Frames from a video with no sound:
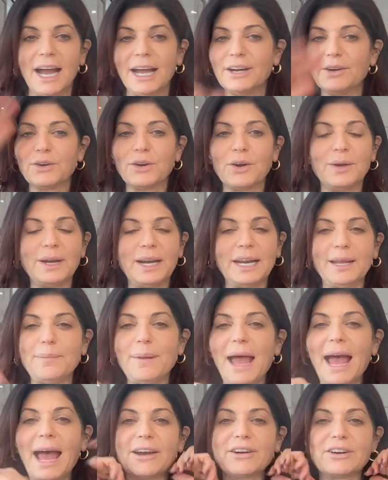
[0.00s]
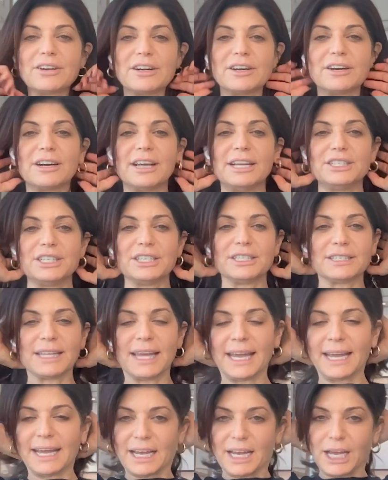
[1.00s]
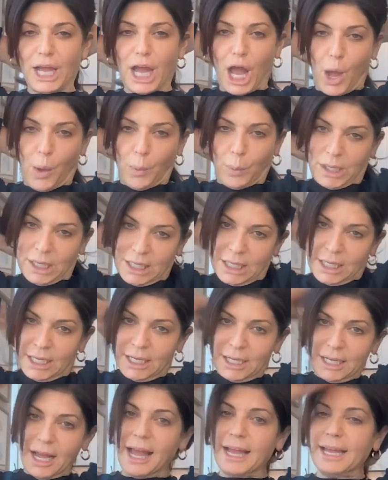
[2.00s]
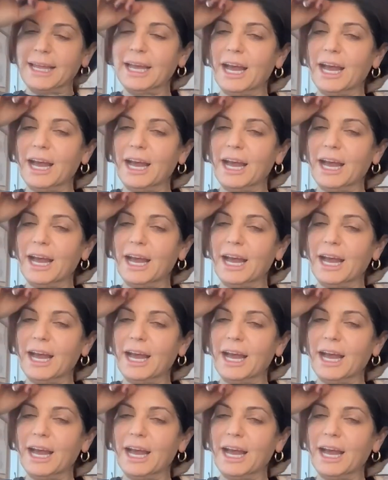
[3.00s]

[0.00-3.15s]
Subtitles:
I don't go in any pattern. I just like go. I